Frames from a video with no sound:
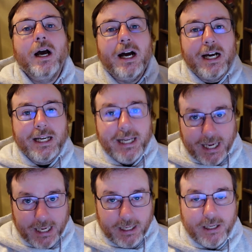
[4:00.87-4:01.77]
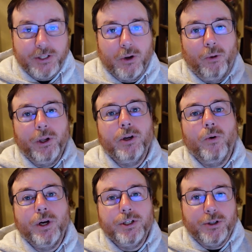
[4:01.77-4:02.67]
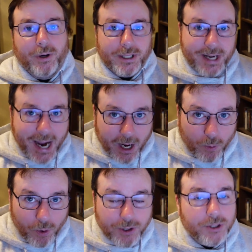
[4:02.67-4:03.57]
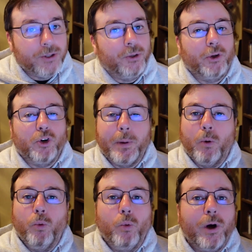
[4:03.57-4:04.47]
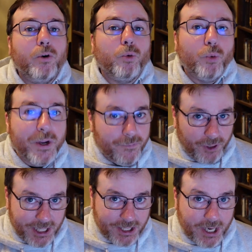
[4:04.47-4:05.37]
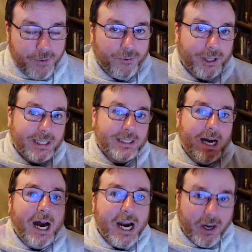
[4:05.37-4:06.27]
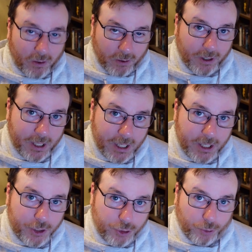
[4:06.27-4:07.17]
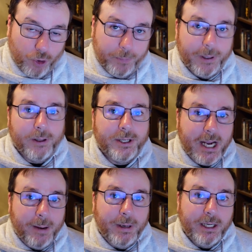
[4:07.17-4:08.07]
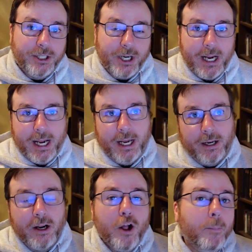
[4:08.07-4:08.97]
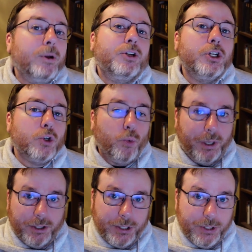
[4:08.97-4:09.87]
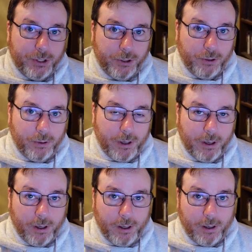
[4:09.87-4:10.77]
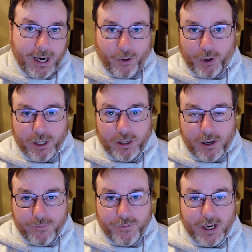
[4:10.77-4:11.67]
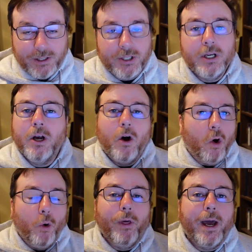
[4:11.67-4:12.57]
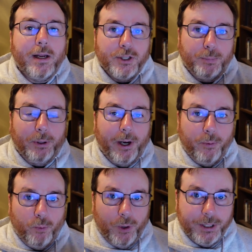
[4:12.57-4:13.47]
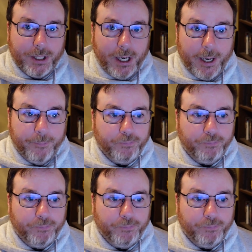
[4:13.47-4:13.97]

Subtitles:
again, it's only going to attack once. There's only going to be one reflex save for the entire troop, and the damage and potential weaknesses to area effects, all that is applied one time.